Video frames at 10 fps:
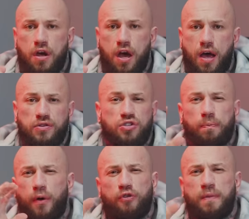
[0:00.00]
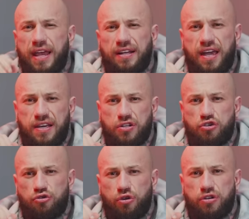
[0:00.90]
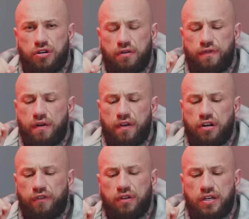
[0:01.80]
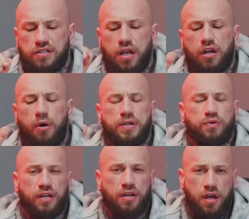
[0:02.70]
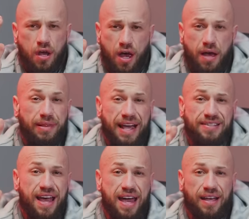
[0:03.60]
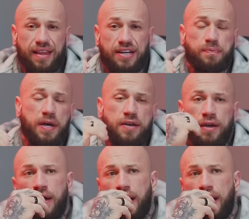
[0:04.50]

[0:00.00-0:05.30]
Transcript: Uh, so both my leg days structured very, very differently. So I'll go between uh, legs A and legs B.